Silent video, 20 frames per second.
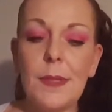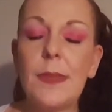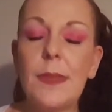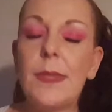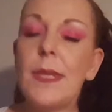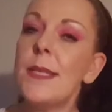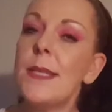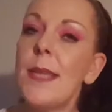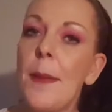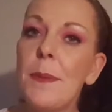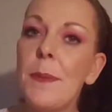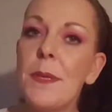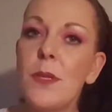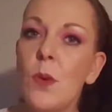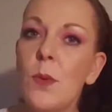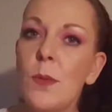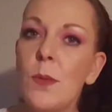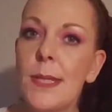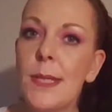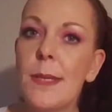This
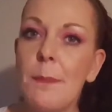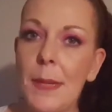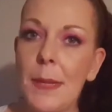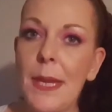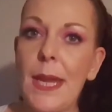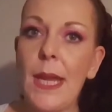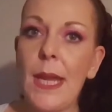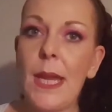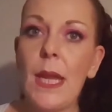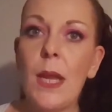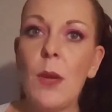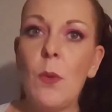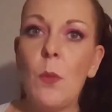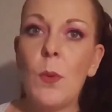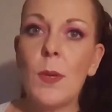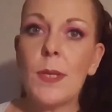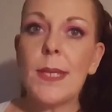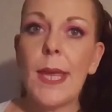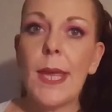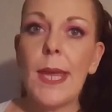episode to me
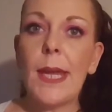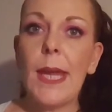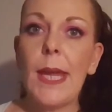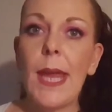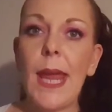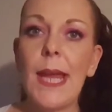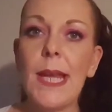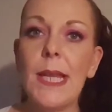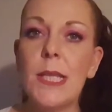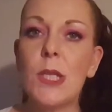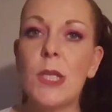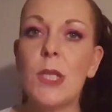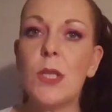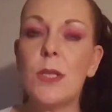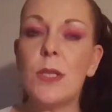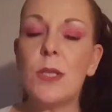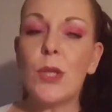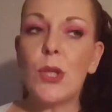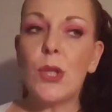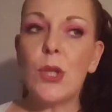was like a
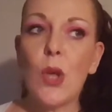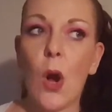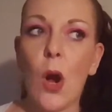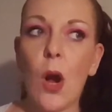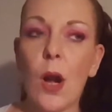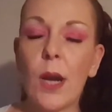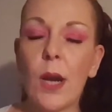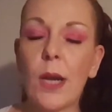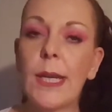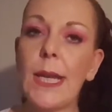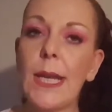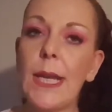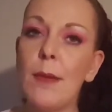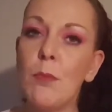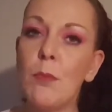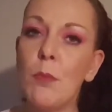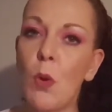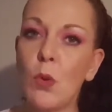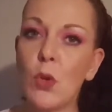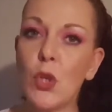dark,
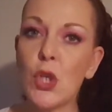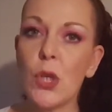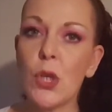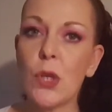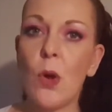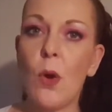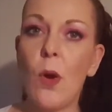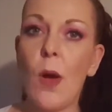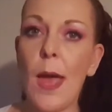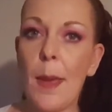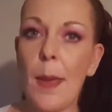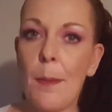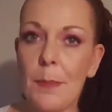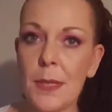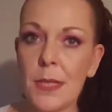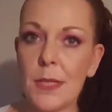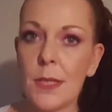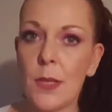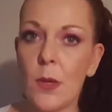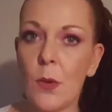emotional
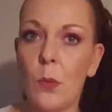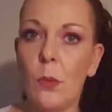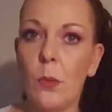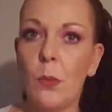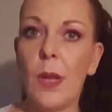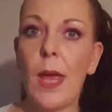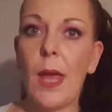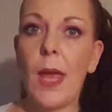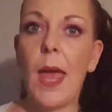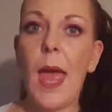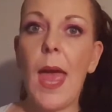episode.